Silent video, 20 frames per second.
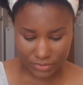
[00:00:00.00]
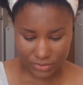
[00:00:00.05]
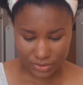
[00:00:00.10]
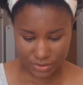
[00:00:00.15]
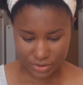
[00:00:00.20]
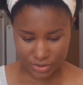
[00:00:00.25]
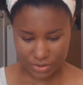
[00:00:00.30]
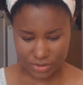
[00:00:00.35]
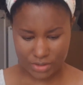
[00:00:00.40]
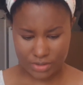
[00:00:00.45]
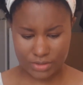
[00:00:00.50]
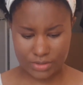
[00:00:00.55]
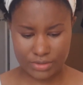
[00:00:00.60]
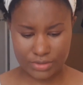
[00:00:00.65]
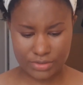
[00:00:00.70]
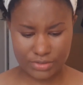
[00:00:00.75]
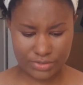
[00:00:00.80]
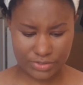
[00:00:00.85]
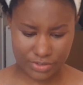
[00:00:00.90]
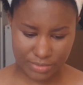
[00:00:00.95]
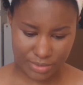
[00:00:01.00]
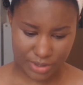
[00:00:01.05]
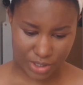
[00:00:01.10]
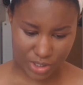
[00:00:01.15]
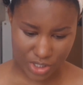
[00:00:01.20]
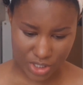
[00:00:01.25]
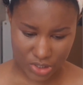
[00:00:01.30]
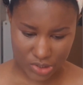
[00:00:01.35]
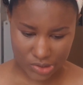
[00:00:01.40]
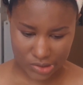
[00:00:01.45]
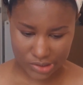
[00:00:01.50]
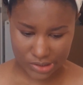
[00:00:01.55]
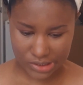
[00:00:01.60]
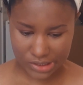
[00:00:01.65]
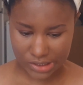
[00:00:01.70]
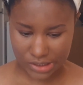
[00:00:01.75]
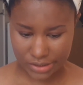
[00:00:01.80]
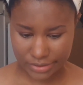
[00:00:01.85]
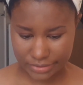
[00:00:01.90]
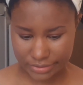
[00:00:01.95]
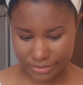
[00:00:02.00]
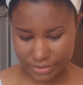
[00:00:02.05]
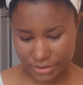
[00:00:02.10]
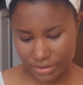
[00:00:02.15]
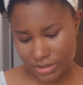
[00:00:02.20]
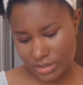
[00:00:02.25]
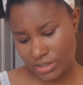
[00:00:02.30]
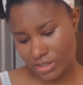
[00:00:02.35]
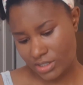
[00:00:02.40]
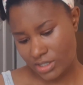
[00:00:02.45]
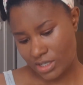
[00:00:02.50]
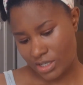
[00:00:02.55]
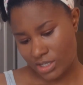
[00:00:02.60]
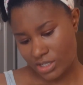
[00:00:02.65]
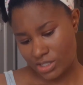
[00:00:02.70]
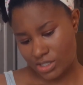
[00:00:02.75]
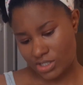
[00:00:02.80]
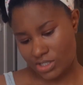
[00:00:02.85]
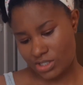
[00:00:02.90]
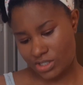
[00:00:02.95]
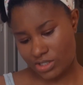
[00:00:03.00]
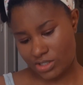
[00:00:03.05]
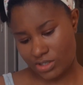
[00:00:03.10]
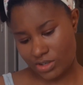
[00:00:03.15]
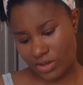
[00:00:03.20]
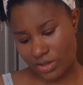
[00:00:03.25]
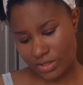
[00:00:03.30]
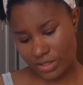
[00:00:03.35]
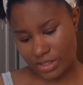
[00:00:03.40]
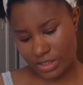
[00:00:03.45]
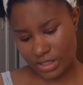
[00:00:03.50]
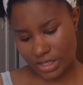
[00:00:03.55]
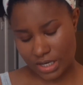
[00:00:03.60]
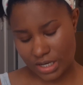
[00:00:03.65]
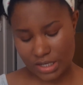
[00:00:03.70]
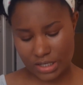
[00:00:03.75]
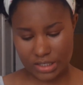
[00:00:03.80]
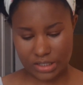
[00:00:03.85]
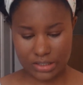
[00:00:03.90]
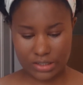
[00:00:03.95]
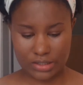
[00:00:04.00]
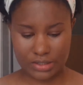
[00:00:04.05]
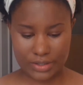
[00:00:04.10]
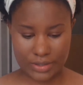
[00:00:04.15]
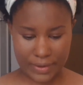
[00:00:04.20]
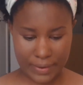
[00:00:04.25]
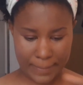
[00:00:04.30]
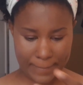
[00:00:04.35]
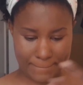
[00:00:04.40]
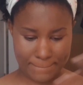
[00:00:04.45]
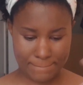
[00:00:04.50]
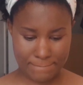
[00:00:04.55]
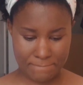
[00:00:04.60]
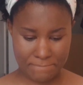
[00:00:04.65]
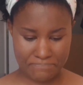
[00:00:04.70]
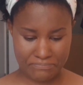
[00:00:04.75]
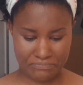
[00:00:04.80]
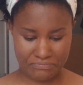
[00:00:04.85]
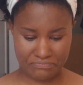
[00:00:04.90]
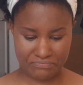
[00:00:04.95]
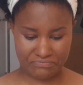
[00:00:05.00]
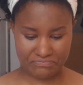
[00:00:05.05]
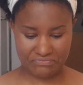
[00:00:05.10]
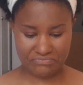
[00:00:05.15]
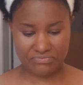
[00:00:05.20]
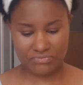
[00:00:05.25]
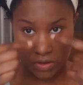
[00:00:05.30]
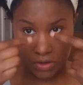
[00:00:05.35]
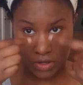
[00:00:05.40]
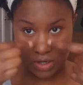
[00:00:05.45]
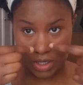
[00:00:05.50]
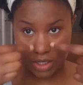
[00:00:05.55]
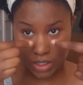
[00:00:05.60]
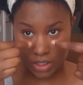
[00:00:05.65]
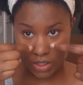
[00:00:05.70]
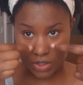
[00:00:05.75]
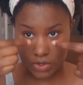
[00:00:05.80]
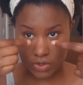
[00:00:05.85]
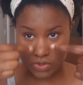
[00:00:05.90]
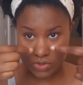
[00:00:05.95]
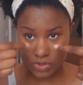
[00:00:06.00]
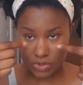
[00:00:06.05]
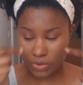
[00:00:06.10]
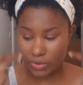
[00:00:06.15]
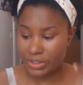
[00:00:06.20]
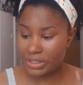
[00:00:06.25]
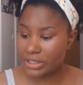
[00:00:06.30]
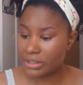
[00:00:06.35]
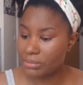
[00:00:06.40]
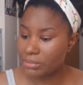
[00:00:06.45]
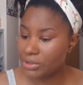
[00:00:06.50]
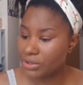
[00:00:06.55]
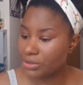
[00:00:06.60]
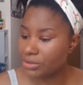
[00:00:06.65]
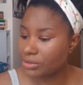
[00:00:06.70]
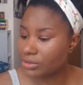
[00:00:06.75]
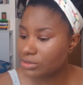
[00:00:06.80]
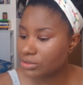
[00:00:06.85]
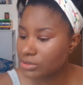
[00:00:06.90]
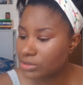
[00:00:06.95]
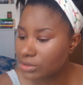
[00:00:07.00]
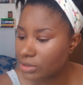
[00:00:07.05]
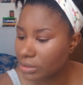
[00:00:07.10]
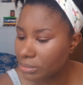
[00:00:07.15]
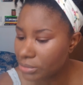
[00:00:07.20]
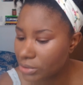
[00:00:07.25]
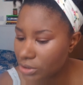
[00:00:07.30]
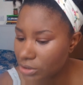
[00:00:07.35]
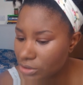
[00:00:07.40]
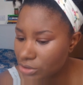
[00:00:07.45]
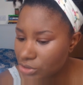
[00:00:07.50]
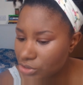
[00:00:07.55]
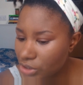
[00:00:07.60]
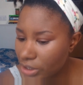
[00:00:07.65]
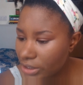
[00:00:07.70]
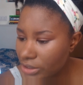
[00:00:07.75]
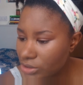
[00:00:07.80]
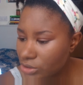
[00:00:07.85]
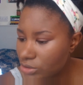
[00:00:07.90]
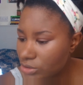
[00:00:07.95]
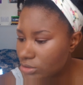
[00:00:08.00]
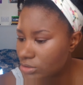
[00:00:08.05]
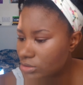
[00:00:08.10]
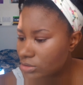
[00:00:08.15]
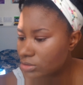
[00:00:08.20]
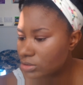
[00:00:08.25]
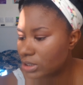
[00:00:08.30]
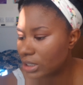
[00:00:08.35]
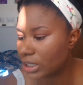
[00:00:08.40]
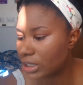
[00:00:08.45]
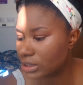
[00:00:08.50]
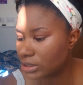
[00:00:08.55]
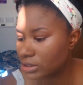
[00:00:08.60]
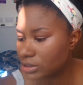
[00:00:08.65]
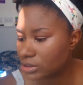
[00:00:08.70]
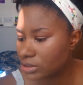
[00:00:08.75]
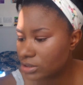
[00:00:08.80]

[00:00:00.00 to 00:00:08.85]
So from the look, she's got like a contour in the middle, so I'm gonna try to do that.